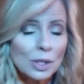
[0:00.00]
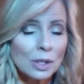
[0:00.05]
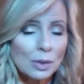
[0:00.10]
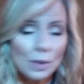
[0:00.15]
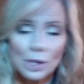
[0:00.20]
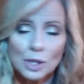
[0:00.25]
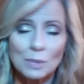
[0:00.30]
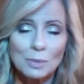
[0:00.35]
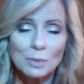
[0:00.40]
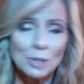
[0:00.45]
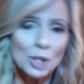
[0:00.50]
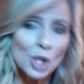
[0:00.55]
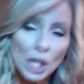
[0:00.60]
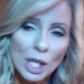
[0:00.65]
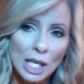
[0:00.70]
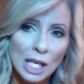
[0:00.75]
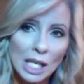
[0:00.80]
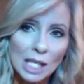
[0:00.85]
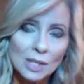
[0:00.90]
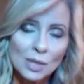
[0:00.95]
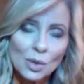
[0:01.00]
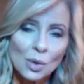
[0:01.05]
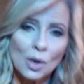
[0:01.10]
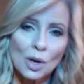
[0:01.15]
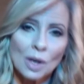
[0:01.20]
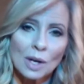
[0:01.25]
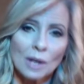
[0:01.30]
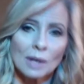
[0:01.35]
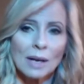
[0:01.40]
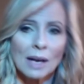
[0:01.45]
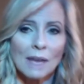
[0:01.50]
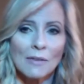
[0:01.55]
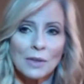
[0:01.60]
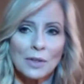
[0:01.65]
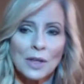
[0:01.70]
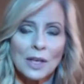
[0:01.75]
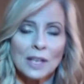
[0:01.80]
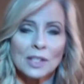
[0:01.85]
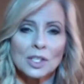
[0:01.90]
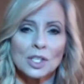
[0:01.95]
Christmas cookies or
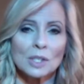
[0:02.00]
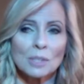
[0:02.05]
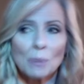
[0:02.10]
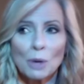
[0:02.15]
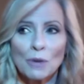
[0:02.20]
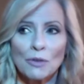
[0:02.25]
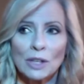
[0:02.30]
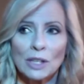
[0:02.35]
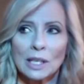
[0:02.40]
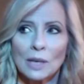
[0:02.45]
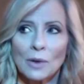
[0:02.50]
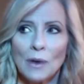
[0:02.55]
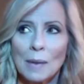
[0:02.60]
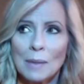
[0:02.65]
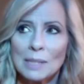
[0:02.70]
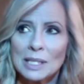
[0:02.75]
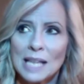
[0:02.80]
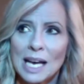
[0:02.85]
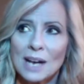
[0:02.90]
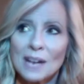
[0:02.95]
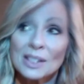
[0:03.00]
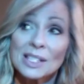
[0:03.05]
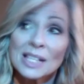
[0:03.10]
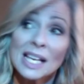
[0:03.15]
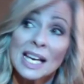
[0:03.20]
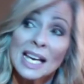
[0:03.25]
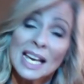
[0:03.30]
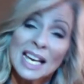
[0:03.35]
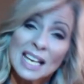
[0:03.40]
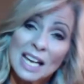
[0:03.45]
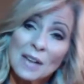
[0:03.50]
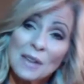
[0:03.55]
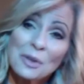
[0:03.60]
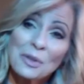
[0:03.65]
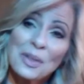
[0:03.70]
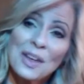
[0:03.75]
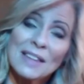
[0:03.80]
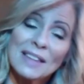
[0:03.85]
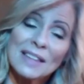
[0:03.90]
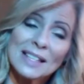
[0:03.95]
everything is just perfect at grandma's house.
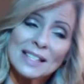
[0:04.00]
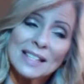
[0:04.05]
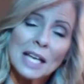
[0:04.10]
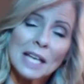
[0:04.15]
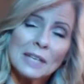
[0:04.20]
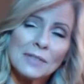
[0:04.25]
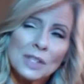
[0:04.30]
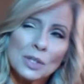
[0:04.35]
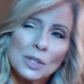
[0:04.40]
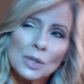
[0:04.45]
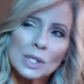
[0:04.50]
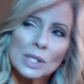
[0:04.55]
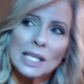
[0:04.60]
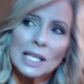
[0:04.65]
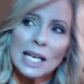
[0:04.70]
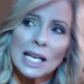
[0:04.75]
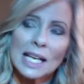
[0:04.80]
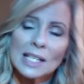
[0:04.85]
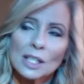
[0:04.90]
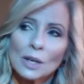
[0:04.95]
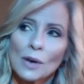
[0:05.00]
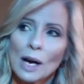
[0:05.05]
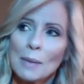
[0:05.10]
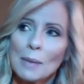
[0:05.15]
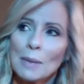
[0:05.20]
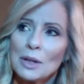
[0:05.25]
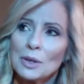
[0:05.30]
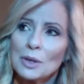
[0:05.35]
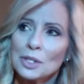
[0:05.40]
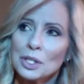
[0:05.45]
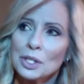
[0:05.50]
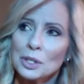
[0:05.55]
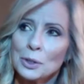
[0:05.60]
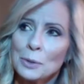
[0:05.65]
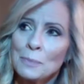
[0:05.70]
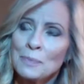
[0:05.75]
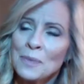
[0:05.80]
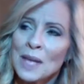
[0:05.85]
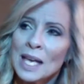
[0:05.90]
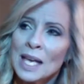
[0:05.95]
Another thing that's kind of interesting as a grandmother,
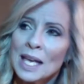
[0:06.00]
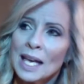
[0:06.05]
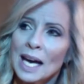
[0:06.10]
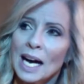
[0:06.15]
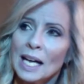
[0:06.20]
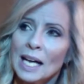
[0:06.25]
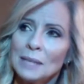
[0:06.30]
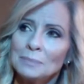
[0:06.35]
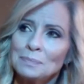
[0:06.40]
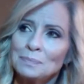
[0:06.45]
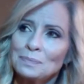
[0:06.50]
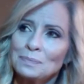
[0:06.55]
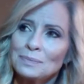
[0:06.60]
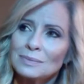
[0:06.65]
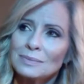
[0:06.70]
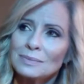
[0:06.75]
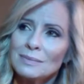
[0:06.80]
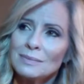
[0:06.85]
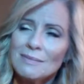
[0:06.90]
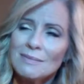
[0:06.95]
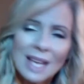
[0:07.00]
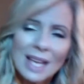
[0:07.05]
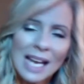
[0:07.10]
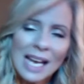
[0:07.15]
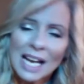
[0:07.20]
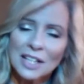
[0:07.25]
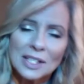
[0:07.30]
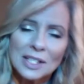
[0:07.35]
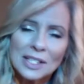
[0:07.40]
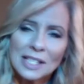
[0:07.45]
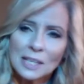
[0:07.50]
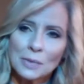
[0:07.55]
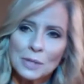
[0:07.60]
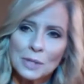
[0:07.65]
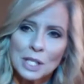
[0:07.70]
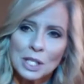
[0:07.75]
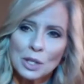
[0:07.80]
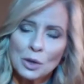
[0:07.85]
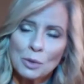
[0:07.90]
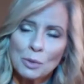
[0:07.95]
too. Um, and actually steve
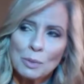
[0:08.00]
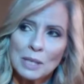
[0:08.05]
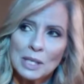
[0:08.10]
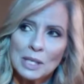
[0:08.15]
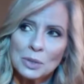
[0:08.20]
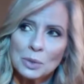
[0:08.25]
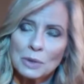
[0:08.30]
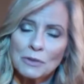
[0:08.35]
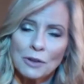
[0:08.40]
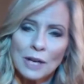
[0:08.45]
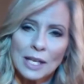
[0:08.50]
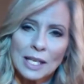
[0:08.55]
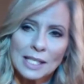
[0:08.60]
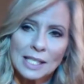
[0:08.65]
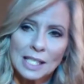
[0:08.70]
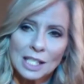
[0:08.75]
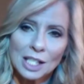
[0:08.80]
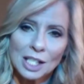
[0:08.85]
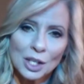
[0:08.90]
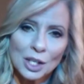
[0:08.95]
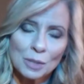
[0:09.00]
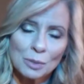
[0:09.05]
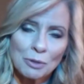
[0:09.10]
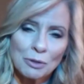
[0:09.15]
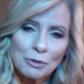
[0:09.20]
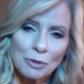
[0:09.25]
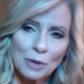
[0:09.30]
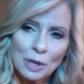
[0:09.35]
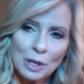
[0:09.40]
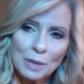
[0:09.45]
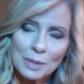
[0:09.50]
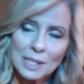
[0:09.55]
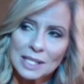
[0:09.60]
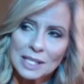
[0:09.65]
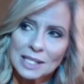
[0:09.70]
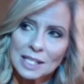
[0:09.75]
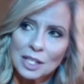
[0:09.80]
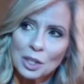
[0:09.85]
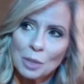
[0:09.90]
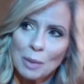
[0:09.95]
was in youth ministry for 18 years before he was a
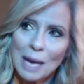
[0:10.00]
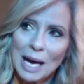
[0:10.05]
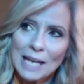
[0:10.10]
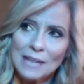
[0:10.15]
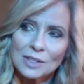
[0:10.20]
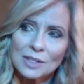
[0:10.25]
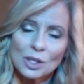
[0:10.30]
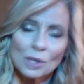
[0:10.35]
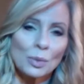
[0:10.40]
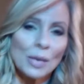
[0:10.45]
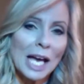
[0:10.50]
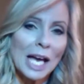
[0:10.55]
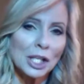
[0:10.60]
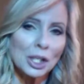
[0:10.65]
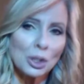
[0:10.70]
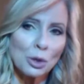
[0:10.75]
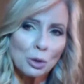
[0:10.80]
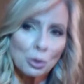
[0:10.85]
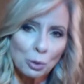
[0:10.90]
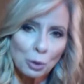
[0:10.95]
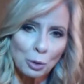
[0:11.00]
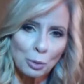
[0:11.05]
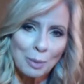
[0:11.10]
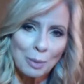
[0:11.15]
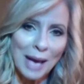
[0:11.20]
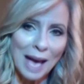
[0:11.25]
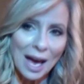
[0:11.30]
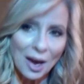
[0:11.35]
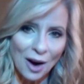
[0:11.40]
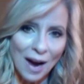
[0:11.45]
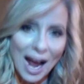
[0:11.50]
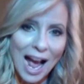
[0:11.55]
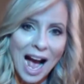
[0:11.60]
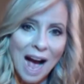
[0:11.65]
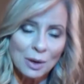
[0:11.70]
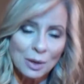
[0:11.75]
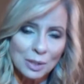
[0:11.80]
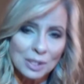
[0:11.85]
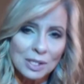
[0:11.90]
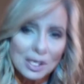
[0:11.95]
senior pastor and we had youth group at our
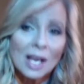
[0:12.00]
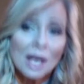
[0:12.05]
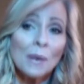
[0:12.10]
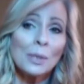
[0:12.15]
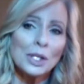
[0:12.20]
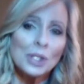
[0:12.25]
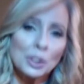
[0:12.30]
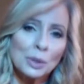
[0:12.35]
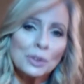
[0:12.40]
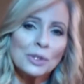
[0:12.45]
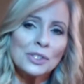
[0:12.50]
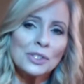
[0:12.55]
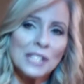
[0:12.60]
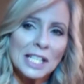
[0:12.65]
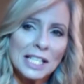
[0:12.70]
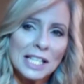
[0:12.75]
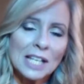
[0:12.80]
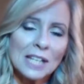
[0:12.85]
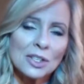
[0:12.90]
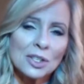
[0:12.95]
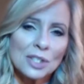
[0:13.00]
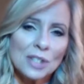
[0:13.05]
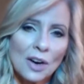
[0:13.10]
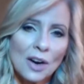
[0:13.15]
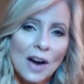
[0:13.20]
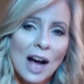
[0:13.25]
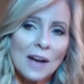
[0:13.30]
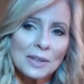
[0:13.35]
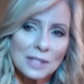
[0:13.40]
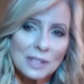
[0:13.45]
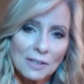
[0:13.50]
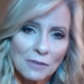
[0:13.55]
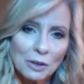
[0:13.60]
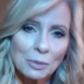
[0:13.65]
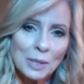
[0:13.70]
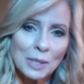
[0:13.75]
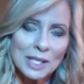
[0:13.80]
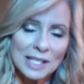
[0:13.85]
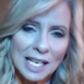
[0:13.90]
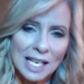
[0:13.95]
house we had 200 teenagers at our house every
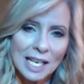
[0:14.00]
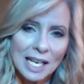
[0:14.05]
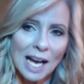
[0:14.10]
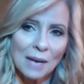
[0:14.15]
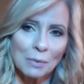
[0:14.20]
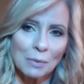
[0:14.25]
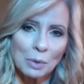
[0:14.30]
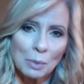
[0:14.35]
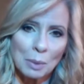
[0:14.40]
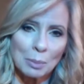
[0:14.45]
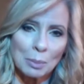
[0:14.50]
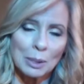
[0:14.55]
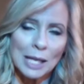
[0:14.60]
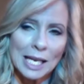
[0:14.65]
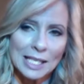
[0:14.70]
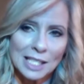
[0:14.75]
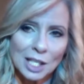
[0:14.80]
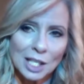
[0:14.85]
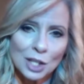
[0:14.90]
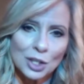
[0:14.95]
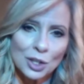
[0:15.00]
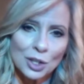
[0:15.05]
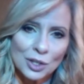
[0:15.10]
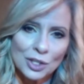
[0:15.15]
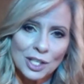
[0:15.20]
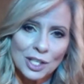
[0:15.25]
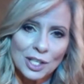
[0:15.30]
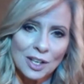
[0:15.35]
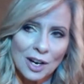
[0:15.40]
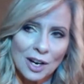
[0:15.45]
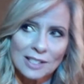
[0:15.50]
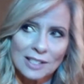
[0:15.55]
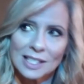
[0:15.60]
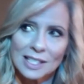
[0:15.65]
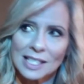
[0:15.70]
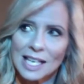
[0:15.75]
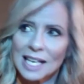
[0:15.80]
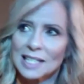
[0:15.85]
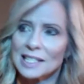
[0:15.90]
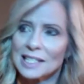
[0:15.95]
wednesday night when we planted a church in
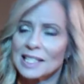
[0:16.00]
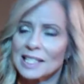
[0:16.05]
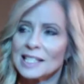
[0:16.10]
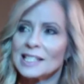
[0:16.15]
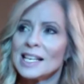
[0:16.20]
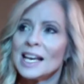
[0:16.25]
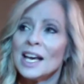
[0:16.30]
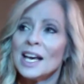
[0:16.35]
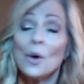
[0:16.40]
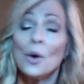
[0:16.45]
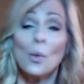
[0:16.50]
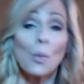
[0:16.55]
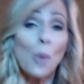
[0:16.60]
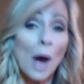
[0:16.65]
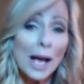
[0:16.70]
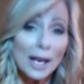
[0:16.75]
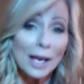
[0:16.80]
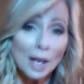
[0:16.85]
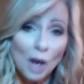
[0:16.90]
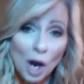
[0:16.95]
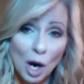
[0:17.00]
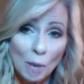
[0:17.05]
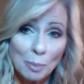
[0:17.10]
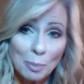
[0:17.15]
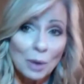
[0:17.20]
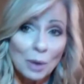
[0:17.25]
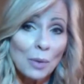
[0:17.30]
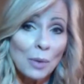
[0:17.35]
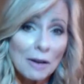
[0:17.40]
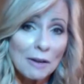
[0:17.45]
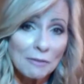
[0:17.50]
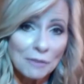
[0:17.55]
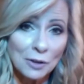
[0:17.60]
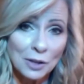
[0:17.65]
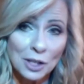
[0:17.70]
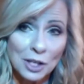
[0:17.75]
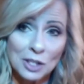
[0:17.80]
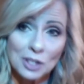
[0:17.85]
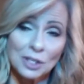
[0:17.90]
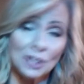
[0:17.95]
austin texas white carpet white
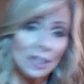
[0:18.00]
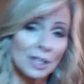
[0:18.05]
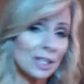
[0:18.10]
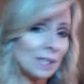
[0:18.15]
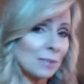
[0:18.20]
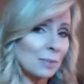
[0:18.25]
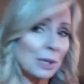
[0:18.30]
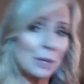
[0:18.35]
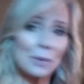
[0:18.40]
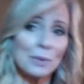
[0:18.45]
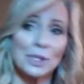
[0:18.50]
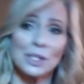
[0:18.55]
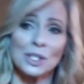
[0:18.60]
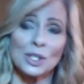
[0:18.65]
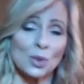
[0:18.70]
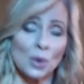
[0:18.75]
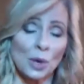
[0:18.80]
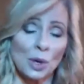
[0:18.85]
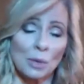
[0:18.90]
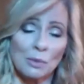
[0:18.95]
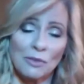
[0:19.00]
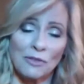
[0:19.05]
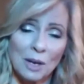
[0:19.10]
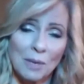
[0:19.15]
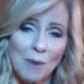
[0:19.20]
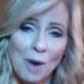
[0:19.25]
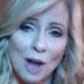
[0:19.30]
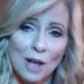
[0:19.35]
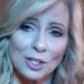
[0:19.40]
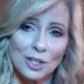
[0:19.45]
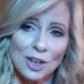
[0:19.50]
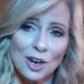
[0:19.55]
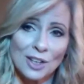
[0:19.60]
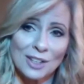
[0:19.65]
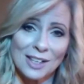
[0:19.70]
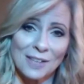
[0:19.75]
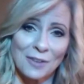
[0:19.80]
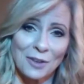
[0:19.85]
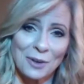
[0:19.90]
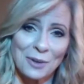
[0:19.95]
furniture it, it was destroyed we fed them hot
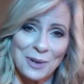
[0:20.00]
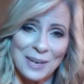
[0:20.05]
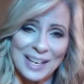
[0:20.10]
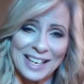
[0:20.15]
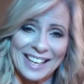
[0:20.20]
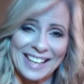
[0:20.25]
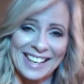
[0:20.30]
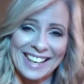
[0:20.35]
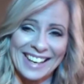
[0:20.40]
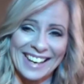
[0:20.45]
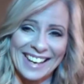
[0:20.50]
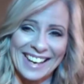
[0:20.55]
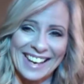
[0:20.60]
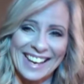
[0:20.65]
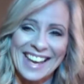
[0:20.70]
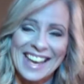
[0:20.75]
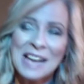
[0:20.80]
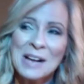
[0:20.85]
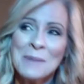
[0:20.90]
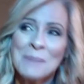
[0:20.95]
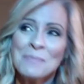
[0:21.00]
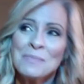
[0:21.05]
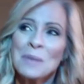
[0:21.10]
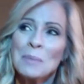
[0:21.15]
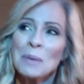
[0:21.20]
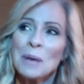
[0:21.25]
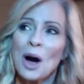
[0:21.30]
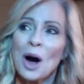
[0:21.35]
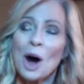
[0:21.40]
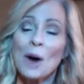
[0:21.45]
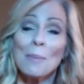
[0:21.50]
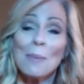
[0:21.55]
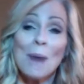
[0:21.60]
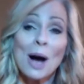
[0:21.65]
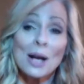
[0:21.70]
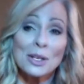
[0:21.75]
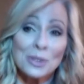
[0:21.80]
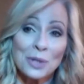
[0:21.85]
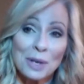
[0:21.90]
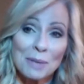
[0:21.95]
dogs every week but our
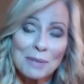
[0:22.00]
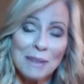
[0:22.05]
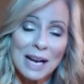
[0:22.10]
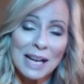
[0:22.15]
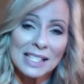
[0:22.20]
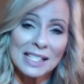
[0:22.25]
mantra mine